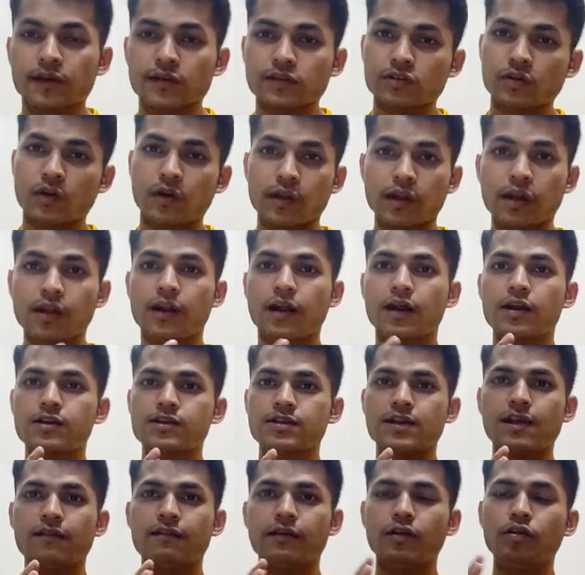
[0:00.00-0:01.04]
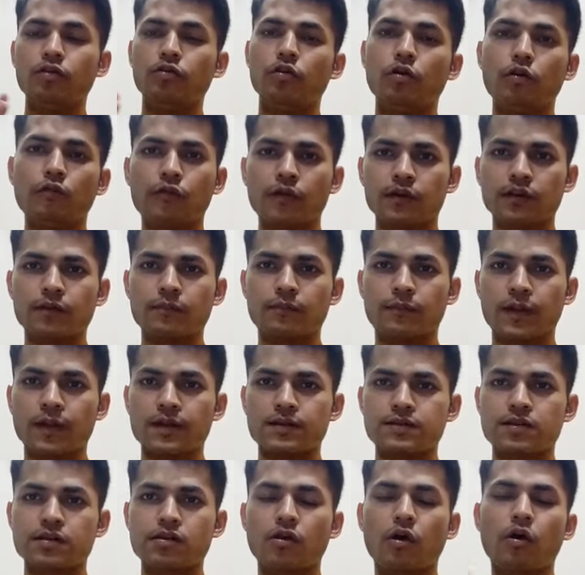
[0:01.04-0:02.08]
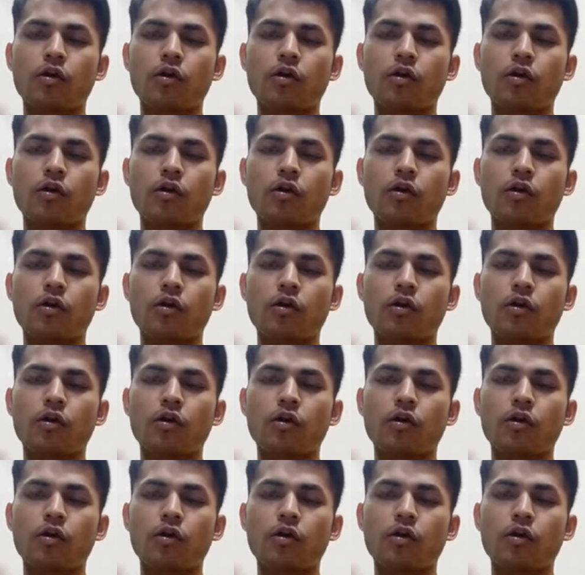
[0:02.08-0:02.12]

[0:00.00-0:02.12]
So in a nutshell, when you go for the president,